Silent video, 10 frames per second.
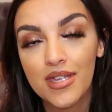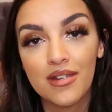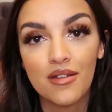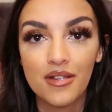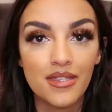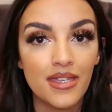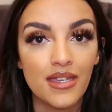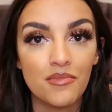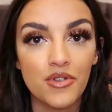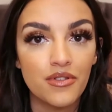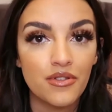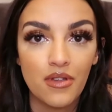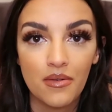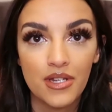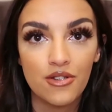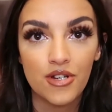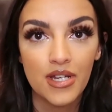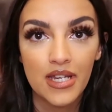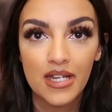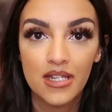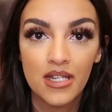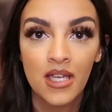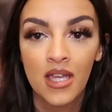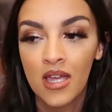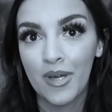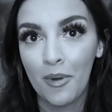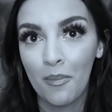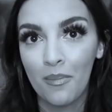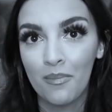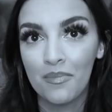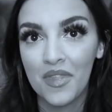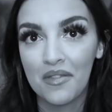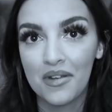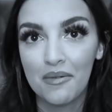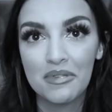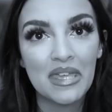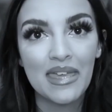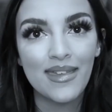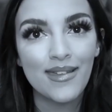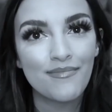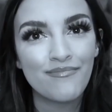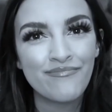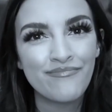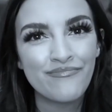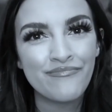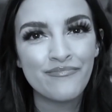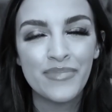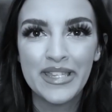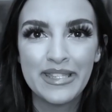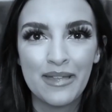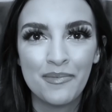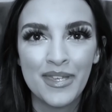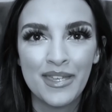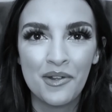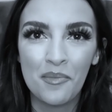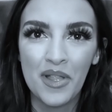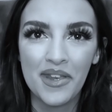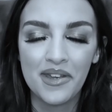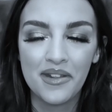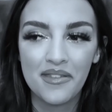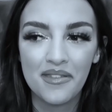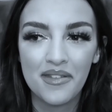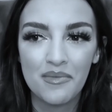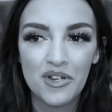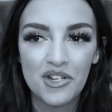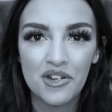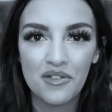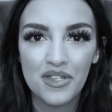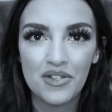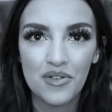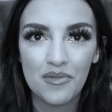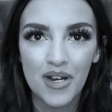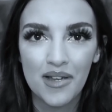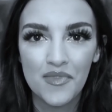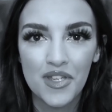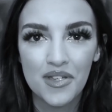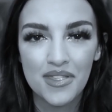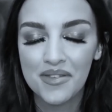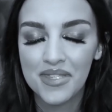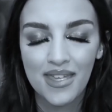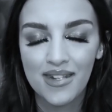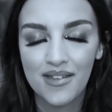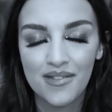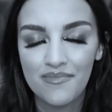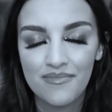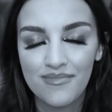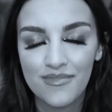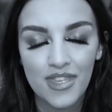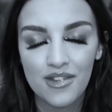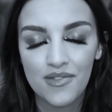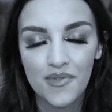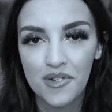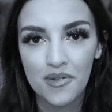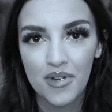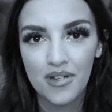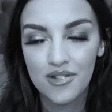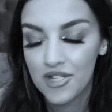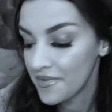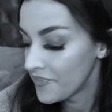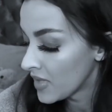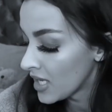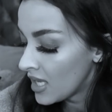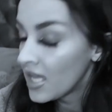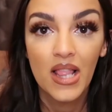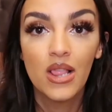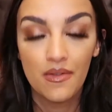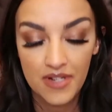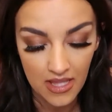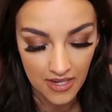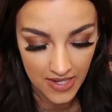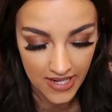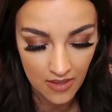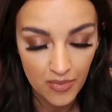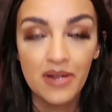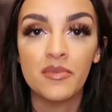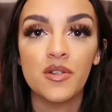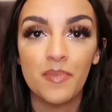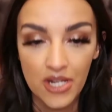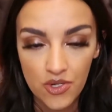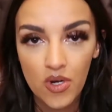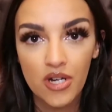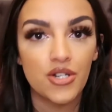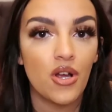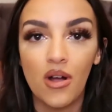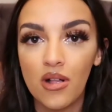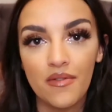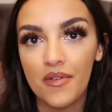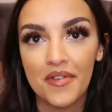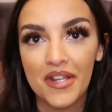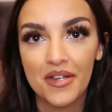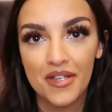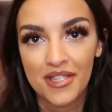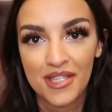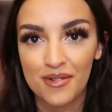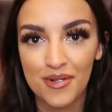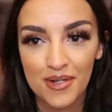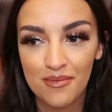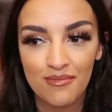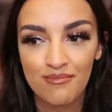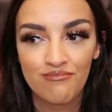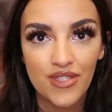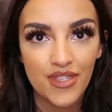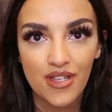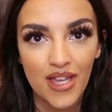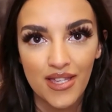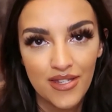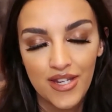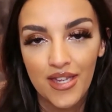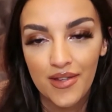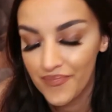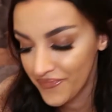and honestly I'm just so intrigued. My mum the other day was like, please tell me you're not planning anything watching all these true crime videos. I was like, no, they're just fun to watch. Loved Eleanor Neal, pretty much binge watched all of the videos through the last year.